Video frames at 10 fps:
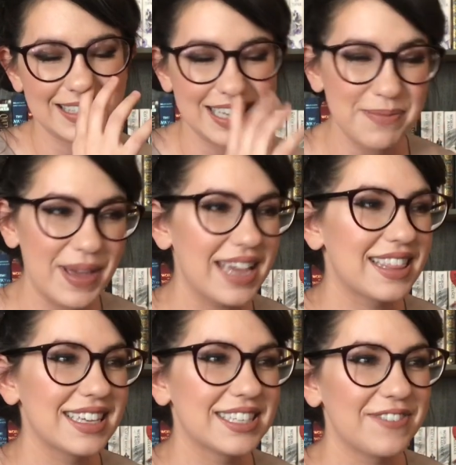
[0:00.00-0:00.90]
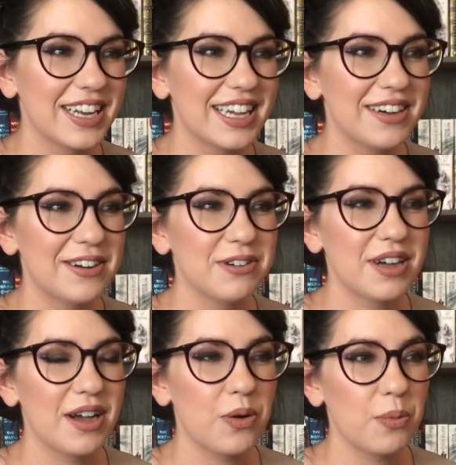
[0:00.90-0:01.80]
to make this video
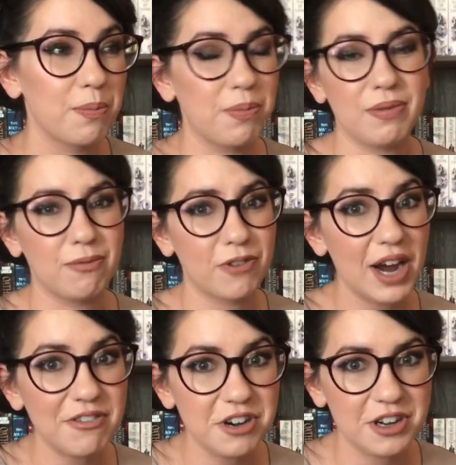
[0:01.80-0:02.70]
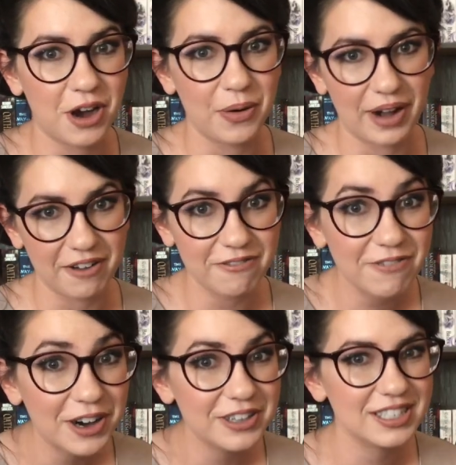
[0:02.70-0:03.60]
forever ago when I
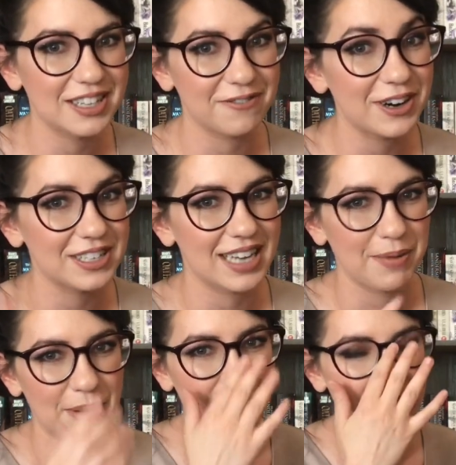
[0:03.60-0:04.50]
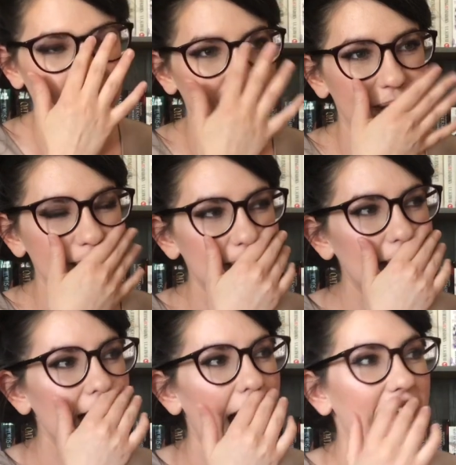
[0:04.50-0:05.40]
first, the first time I read through this,
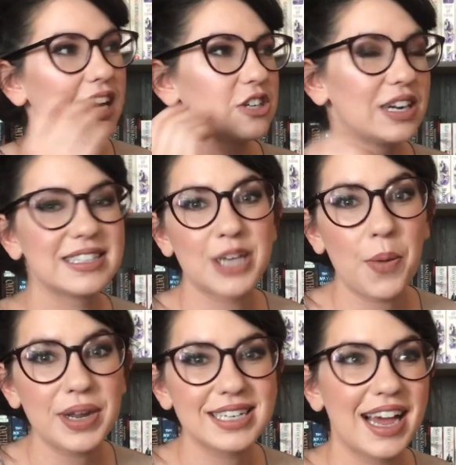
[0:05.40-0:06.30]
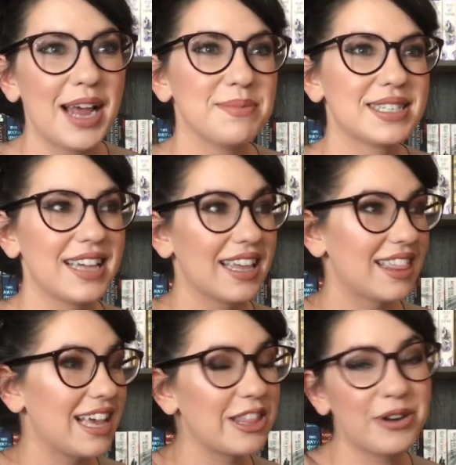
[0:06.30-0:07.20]
and I tried so many times to like
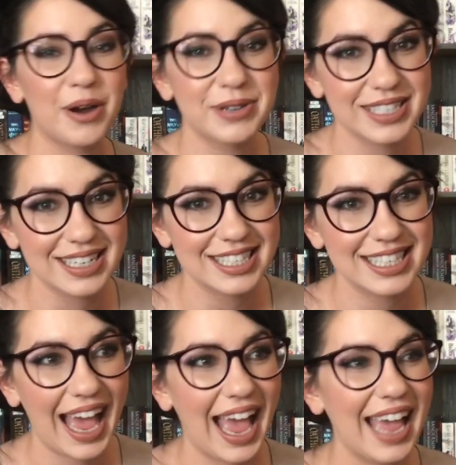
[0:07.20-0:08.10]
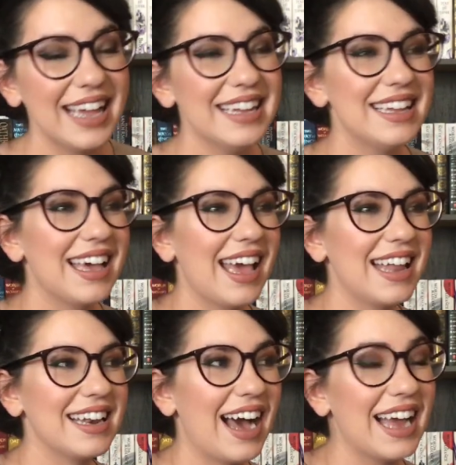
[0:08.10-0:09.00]
think through what I was gonna say,
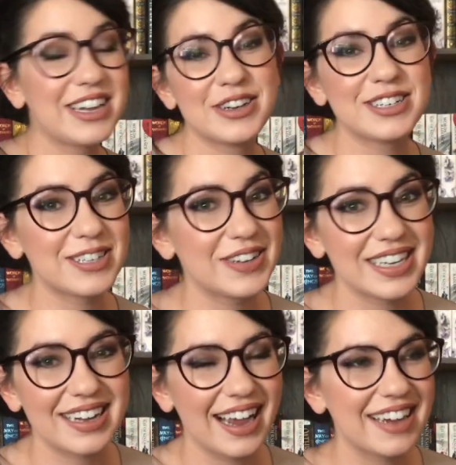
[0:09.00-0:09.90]
and I couldn't do it. I